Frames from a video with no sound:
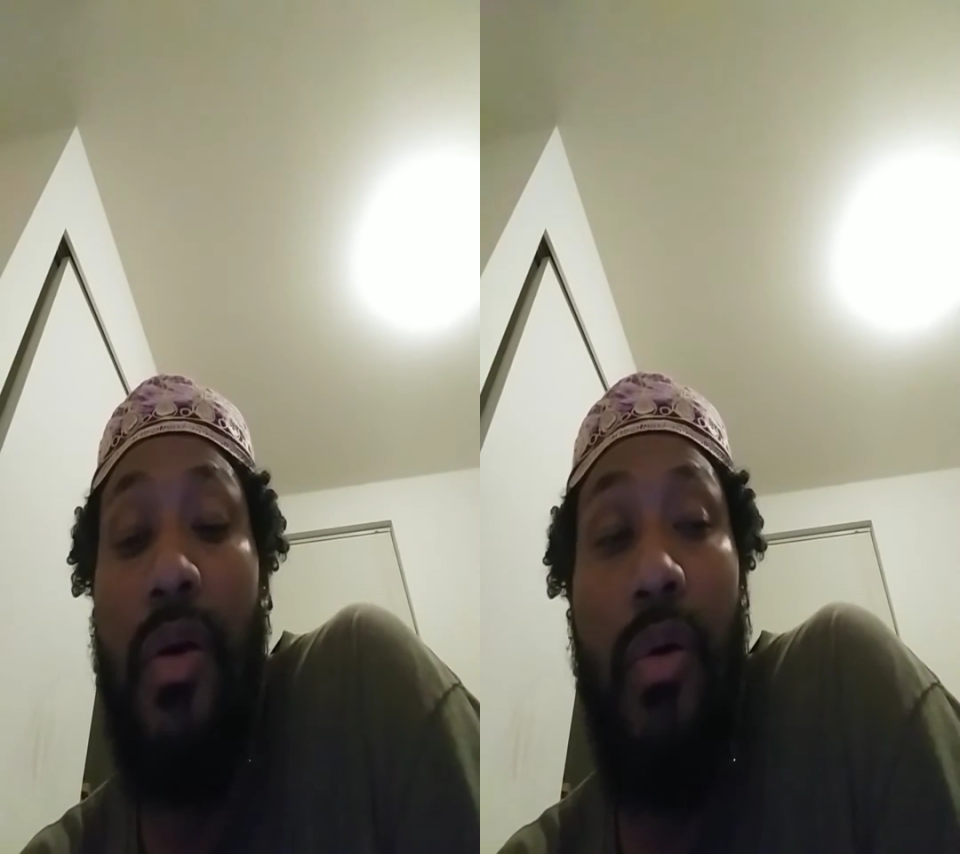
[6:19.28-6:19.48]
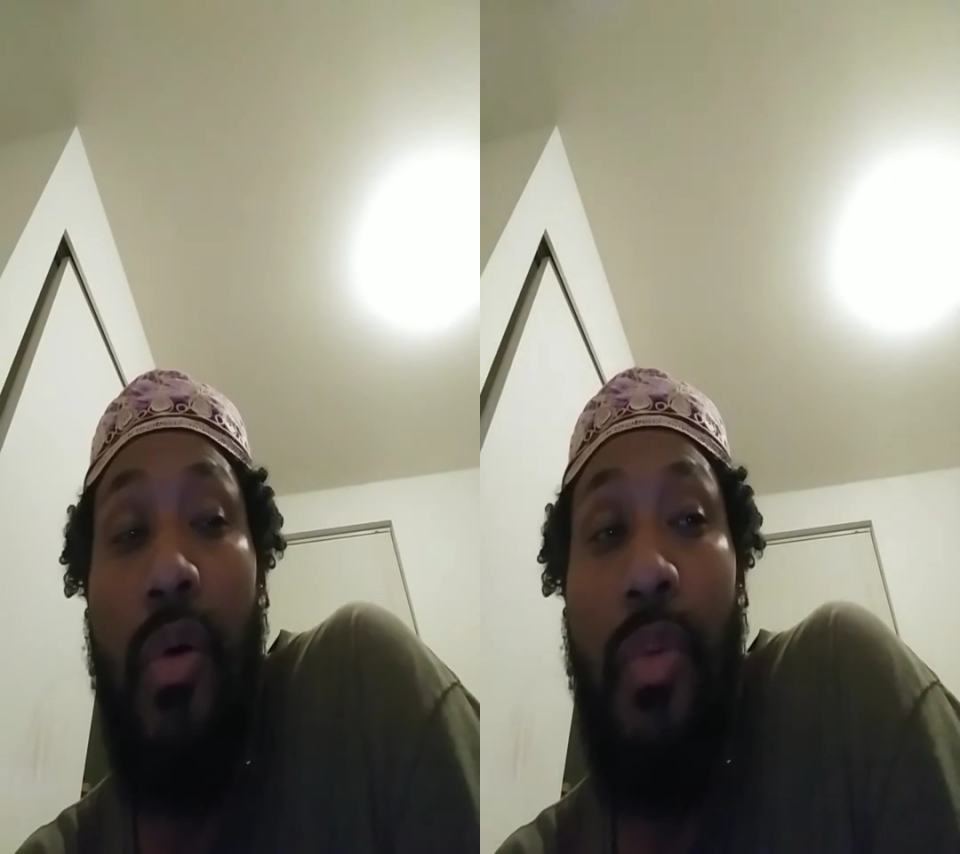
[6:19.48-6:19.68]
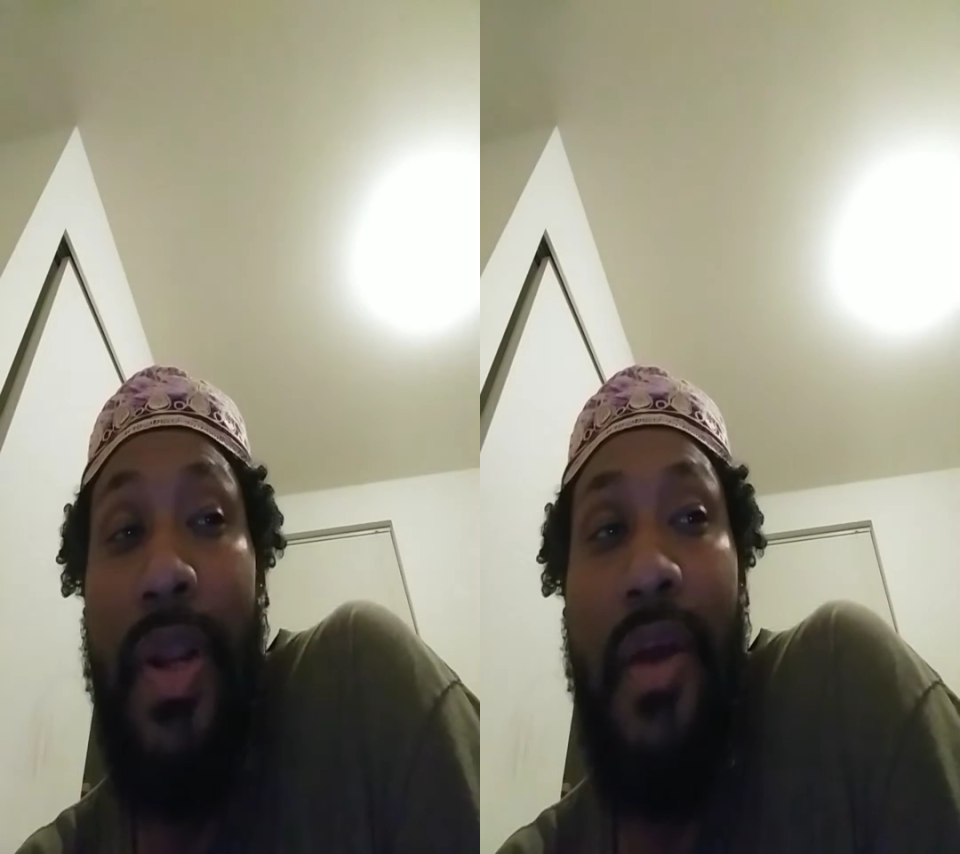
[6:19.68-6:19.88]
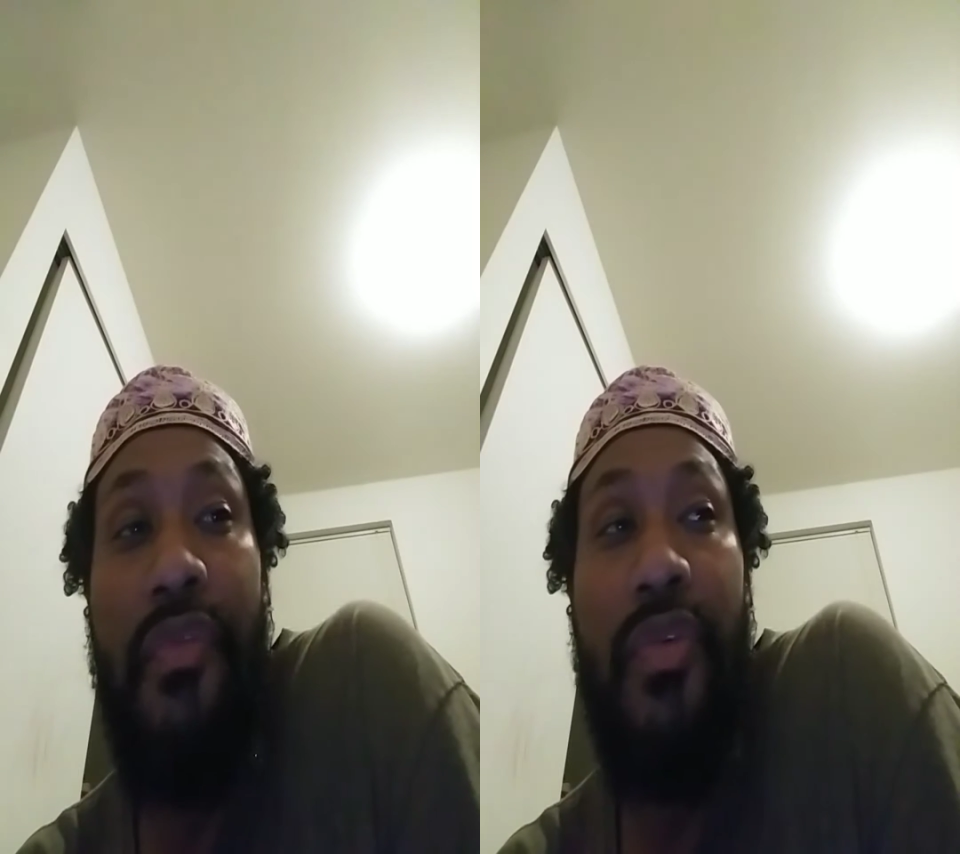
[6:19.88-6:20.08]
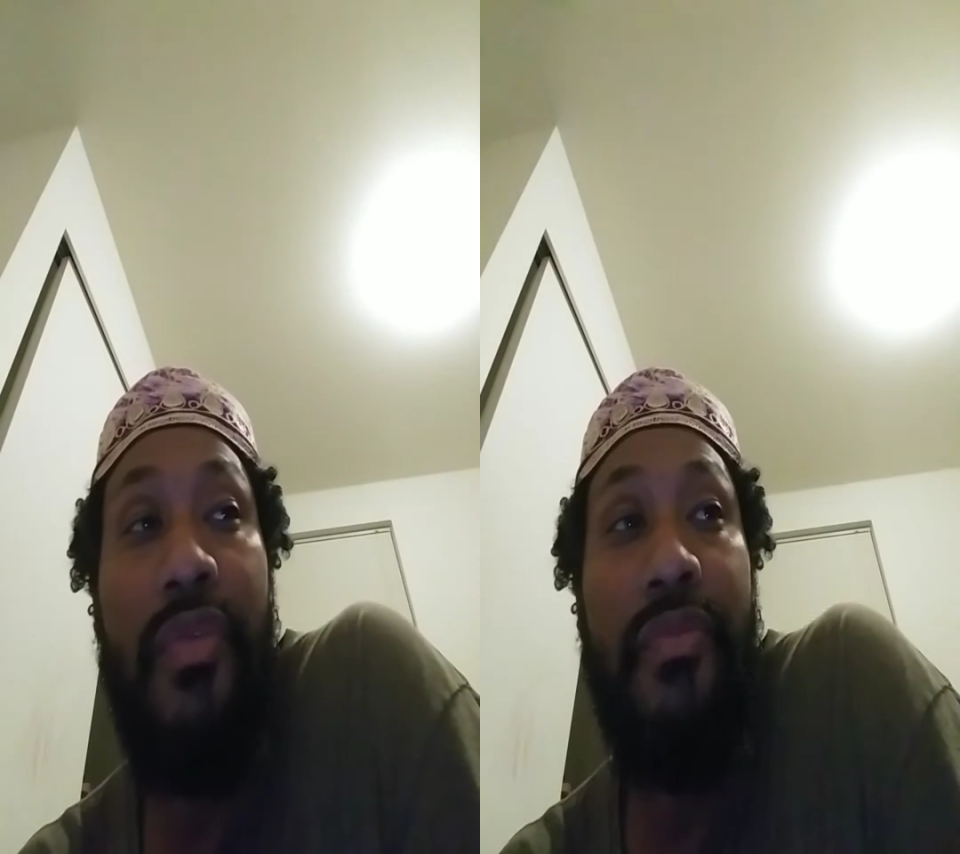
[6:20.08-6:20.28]
or
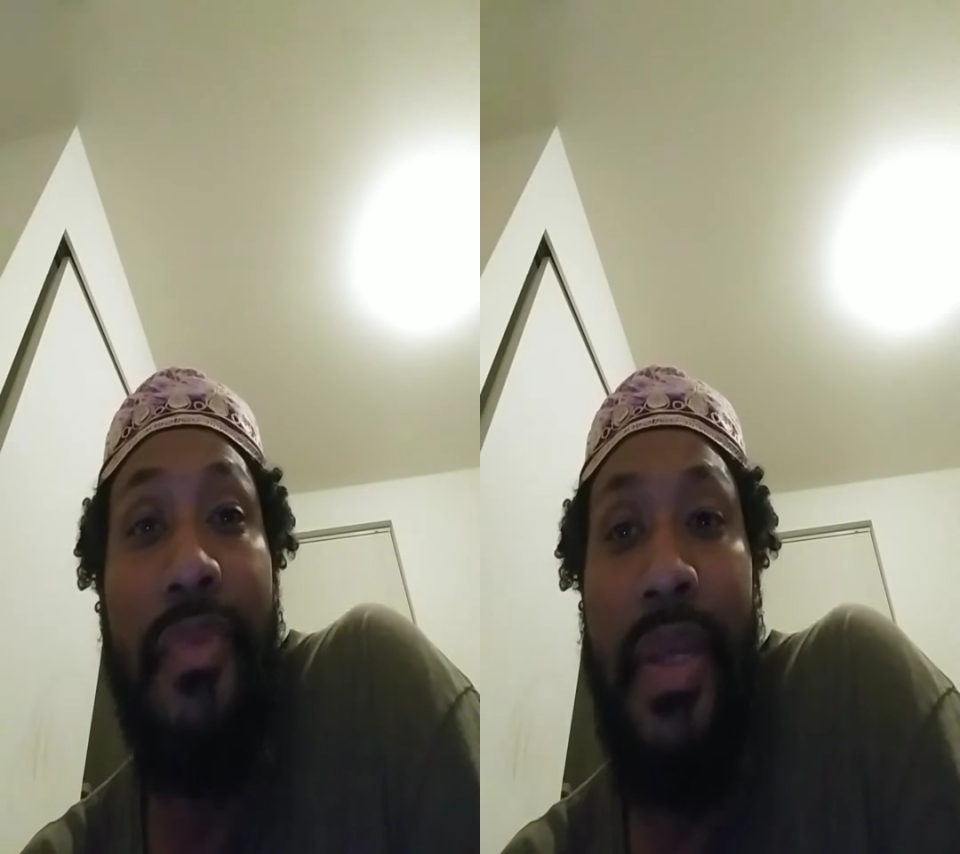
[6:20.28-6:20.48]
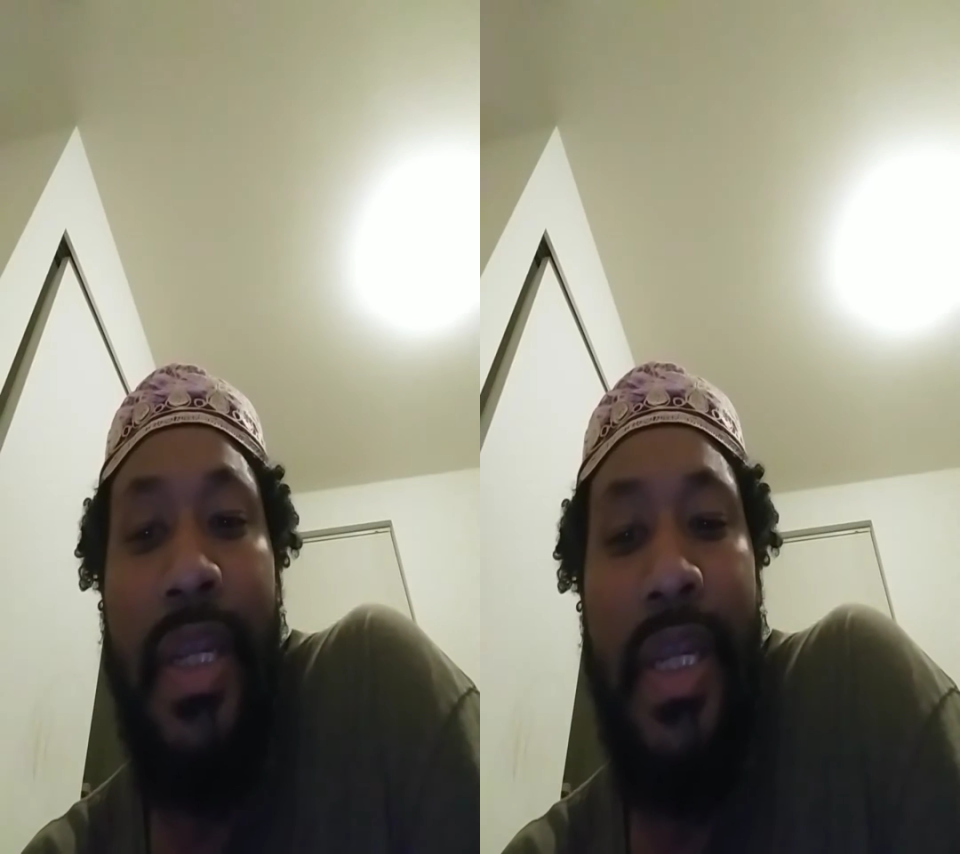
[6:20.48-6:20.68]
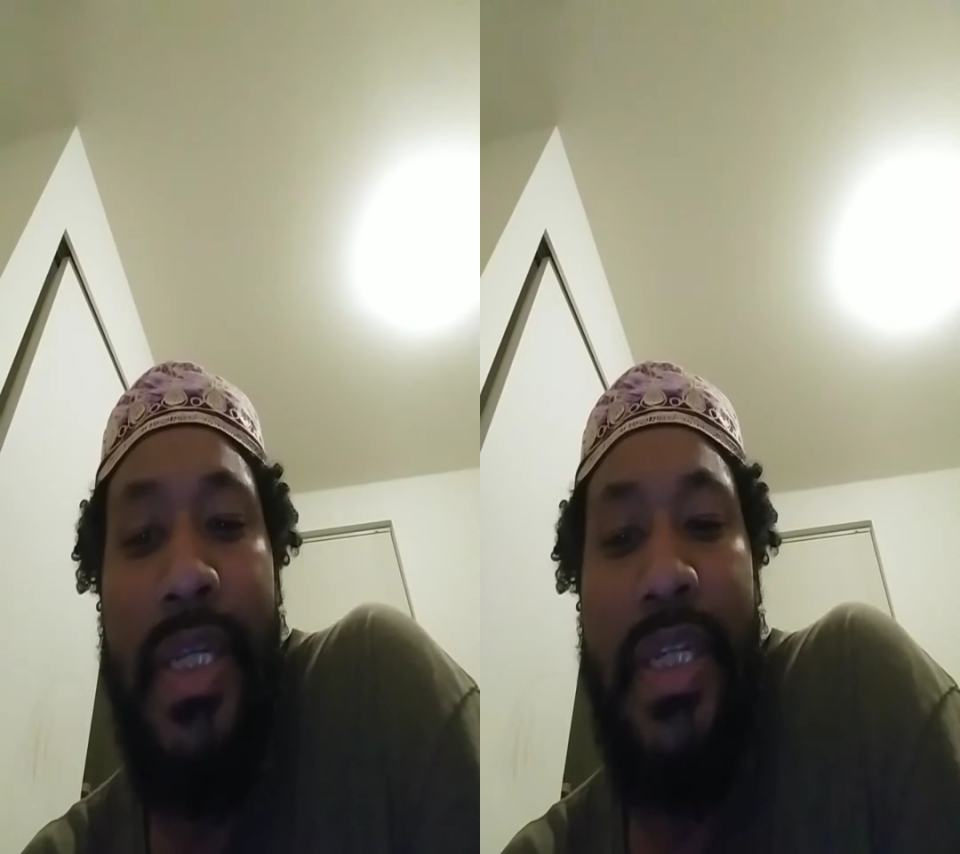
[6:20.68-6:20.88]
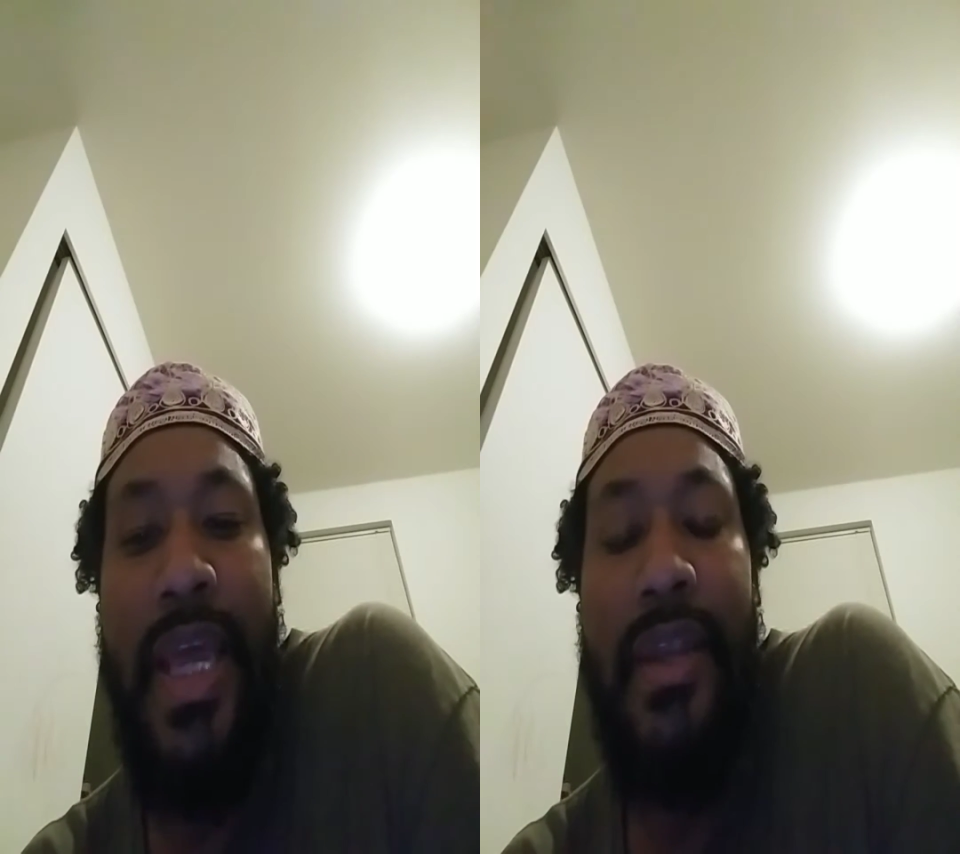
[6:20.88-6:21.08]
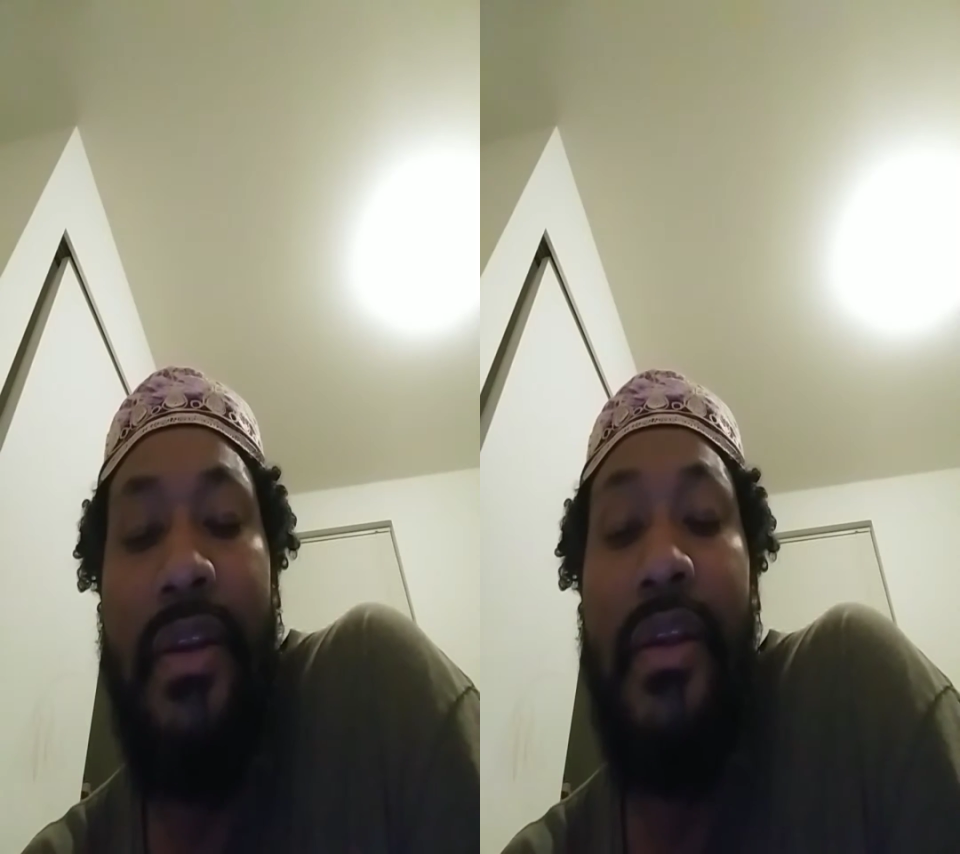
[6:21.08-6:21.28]
whatever it is
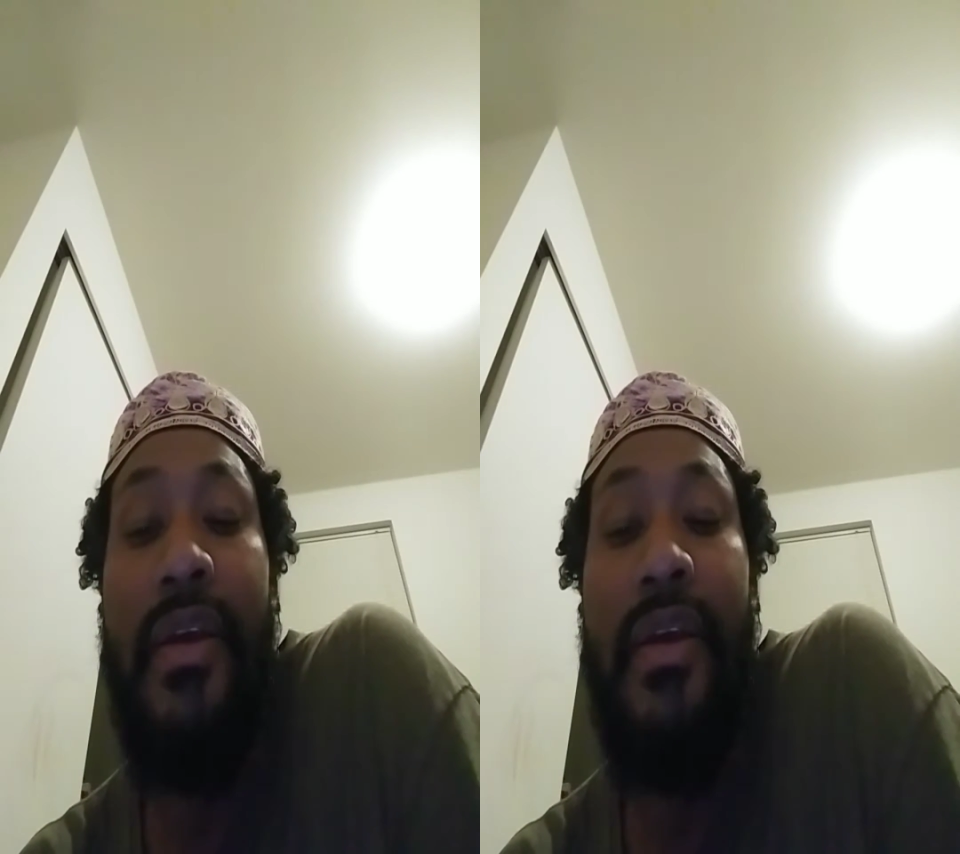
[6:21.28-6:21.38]
that